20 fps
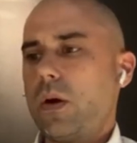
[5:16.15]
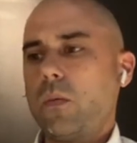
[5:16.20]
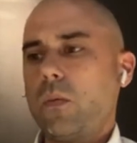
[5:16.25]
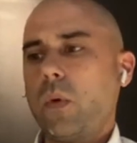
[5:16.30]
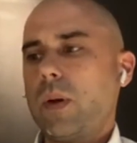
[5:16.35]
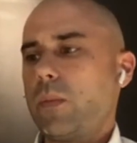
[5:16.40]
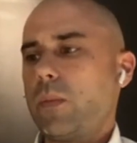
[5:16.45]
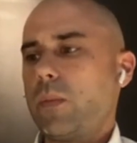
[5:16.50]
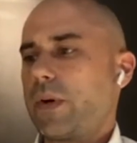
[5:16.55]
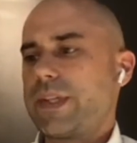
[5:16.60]

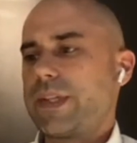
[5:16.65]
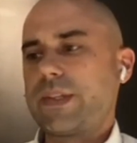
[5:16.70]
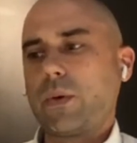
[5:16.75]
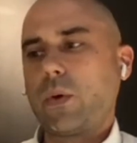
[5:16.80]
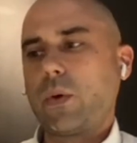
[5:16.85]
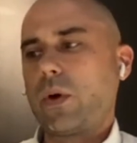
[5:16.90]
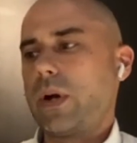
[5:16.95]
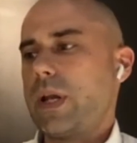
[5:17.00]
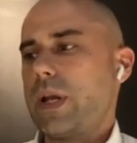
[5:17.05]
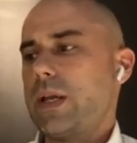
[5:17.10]
One more
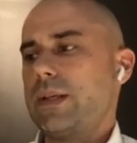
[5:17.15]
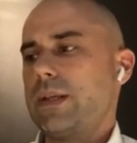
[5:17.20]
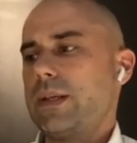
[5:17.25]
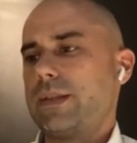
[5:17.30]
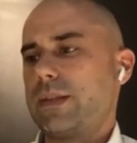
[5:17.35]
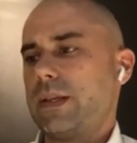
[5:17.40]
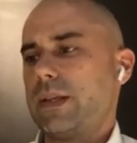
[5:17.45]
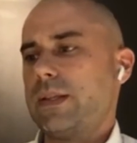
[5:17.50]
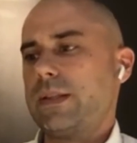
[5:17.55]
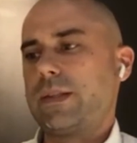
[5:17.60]
story
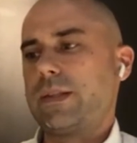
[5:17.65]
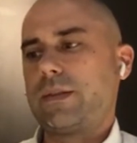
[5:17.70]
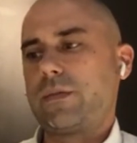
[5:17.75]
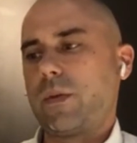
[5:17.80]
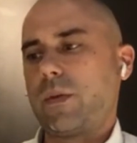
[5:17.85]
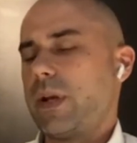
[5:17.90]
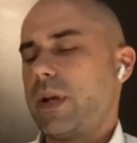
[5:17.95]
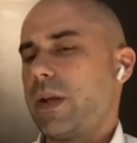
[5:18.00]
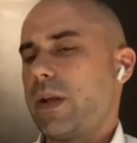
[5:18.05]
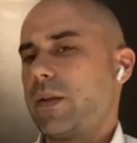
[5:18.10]
is,
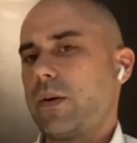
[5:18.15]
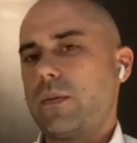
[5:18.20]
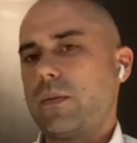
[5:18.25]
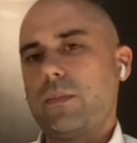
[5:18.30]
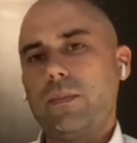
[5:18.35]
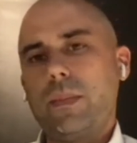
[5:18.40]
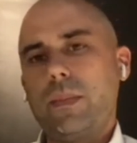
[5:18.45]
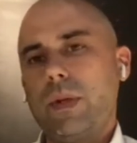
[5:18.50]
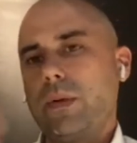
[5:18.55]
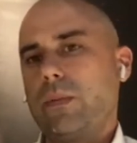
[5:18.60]
it's from
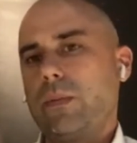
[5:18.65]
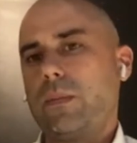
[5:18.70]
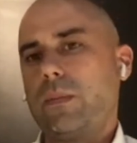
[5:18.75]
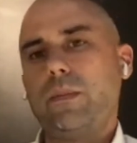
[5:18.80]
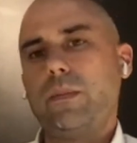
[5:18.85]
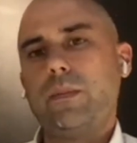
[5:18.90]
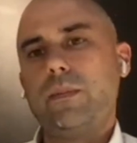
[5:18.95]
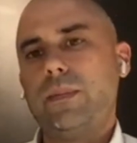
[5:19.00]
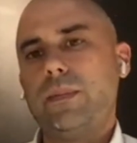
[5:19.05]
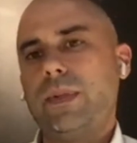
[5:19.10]
another, you know,
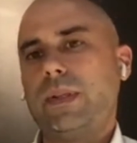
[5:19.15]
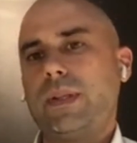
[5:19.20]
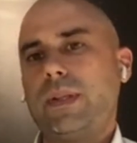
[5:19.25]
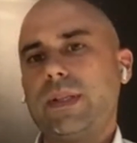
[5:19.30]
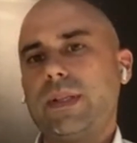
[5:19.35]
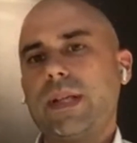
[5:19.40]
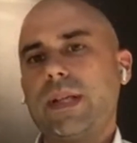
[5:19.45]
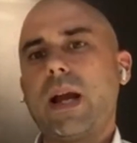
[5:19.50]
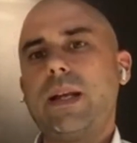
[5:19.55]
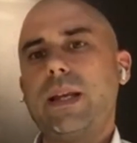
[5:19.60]

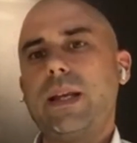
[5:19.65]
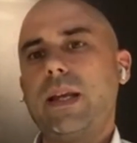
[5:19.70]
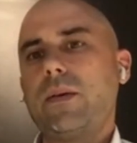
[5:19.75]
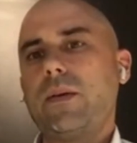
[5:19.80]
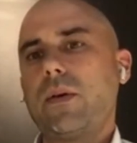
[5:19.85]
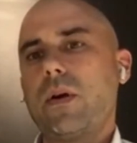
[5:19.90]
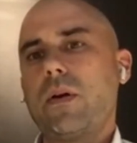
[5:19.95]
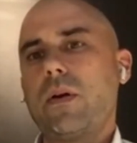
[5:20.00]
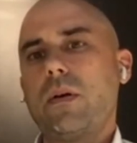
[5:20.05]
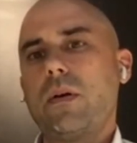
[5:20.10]
design
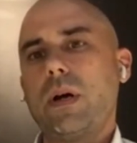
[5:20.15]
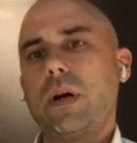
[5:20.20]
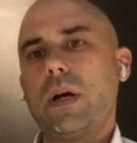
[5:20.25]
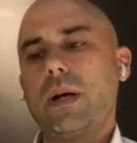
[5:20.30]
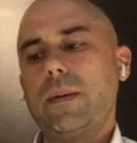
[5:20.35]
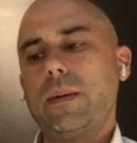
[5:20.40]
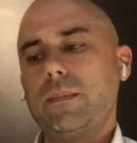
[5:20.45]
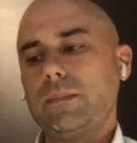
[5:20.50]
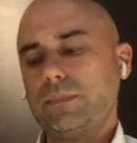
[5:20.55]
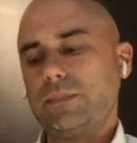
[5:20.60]

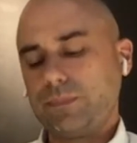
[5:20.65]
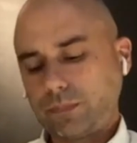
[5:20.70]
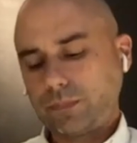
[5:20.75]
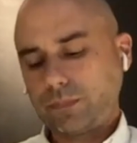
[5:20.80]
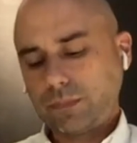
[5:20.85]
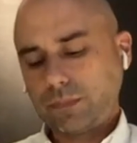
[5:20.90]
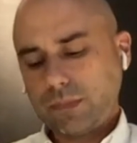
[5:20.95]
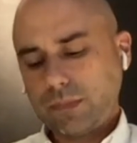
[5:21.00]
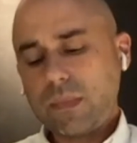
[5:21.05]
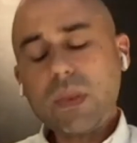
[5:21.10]
hero,
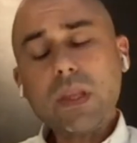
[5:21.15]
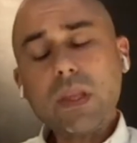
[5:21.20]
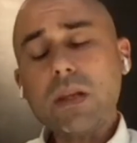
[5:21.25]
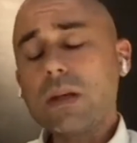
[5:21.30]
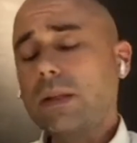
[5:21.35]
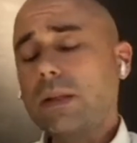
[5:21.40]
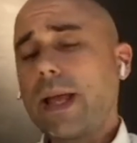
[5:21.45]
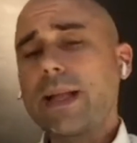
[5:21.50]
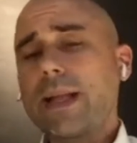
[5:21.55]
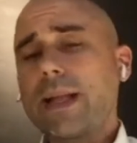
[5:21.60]

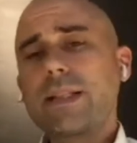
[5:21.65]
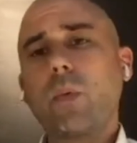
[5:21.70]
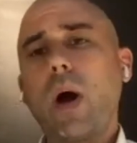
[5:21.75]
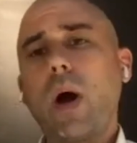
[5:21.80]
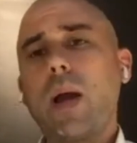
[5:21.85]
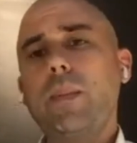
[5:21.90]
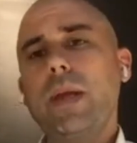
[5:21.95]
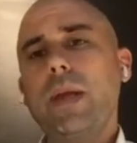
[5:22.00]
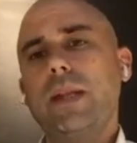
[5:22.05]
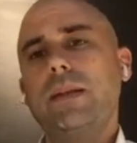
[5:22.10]

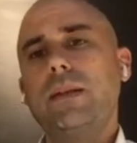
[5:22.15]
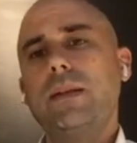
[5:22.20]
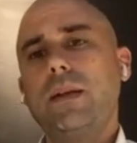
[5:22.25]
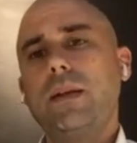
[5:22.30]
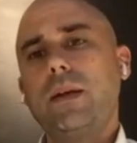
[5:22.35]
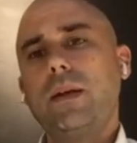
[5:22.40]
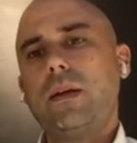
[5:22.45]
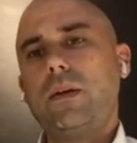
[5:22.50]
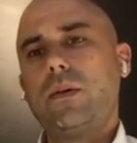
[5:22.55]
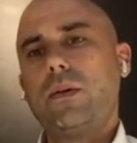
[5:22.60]
Lance
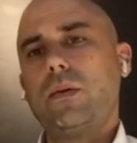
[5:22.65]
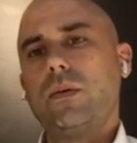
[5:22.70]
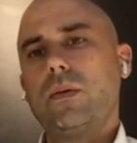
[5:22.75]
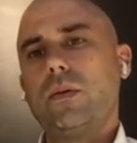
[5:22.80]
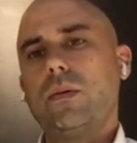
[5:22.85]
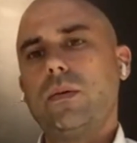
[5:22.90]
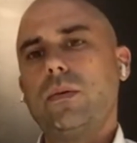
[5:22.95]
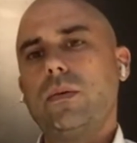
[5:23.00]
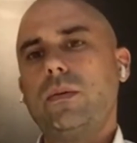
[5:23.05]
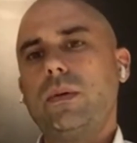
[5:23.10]
Wyman,
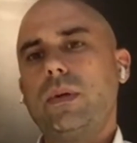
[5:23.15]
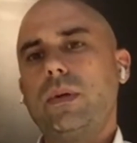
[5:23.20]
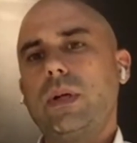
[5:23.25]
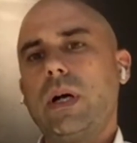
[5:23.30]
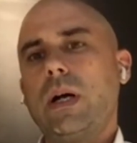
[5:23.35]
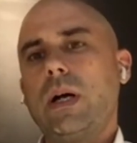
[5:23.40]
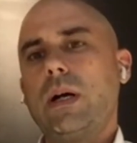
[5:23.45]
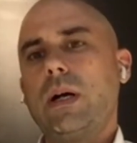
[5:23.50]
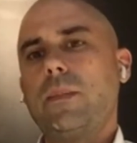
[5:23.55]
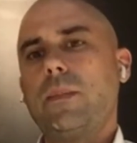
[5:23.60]
who,
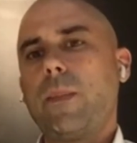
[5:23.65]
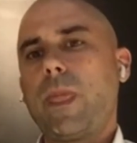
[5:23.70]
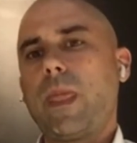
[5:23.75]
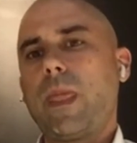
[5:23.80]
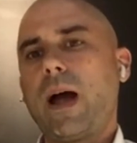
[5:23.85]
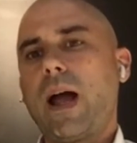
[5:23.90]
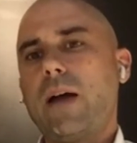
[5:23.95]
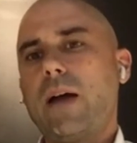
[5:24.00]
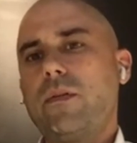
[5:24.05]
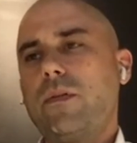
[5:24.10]

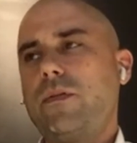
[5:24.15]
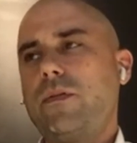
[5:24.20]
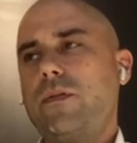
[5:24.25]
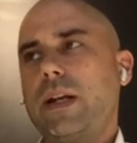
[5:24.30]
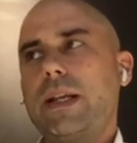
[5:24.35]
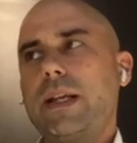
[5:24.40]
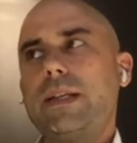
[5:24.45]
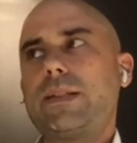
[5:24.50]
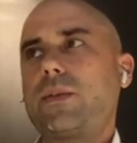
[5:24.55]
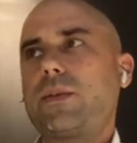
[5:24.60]
I have a
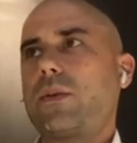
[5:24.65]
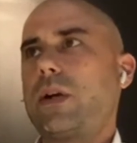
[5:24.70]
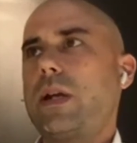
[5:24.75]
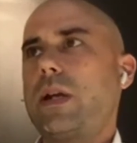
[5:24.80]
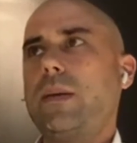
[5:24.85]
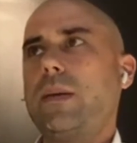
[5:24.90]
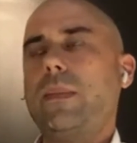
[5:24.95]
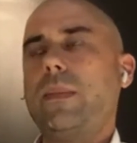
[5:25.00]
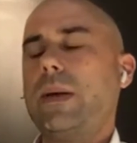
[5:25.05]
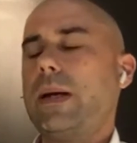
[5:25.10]
funny
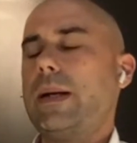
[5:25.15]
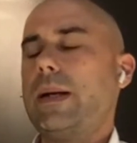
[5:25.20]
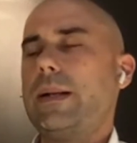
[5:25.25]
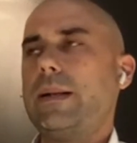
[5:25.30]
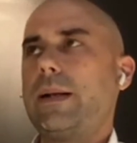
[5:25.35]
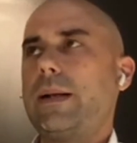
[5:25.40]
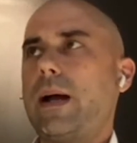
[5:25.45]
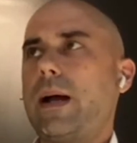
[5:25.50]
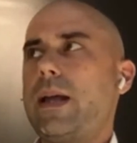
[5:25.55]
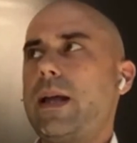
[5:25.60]
story.
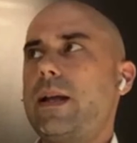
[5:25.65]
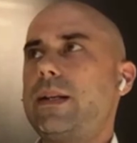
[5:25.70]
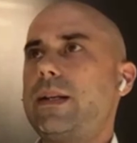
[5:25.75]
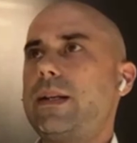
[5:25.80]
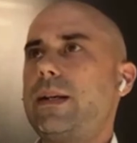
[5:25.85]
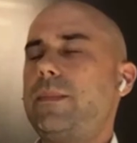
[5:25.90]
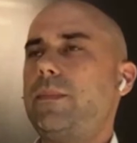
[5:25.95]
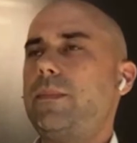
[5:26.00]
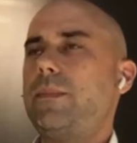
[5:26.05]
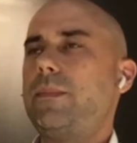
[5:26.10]
I
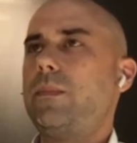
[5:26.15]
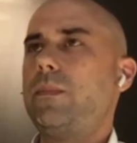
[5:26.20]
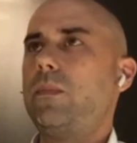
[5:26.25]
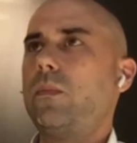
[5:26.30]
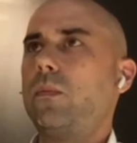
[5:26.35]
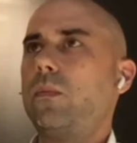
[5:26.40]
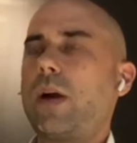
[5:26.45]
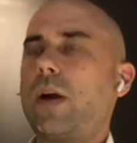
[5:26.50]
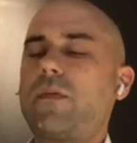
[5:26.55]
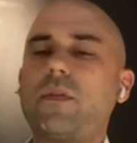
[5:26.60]
ended up
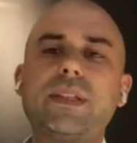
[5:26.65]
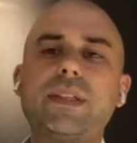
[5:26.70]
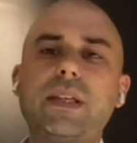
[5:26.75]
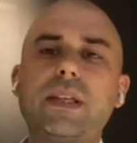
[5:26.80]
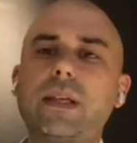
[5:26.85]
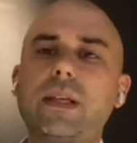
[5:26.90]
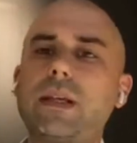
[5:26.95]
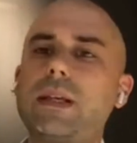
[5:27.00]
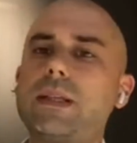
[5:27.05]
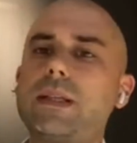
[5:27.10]

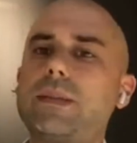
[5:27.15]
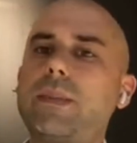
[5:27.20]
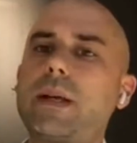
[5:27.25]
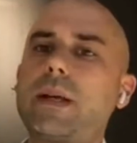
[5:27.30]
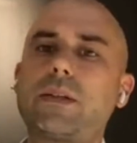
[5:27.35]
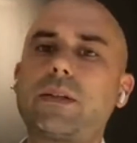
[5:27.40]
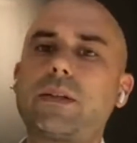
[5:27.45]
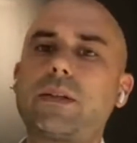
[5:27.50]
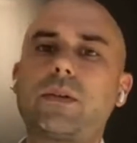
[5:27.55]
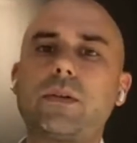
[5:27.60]
referencing his
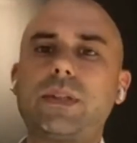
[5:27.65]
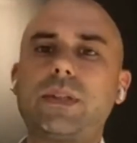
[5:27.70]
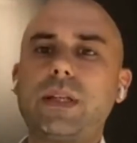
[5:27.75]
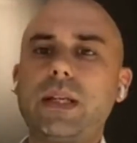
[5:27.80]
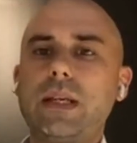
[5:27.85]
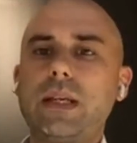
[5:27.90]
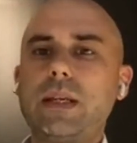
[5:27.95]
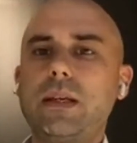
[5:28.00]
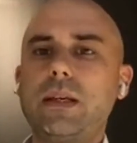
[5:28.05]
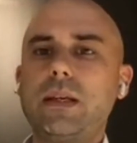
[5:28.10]
Mexico
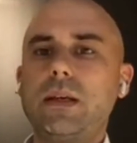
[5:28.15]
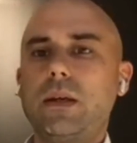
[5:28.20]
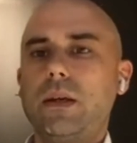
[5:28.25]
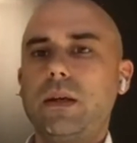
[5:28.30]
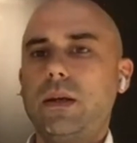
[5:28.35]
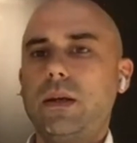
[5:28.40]
City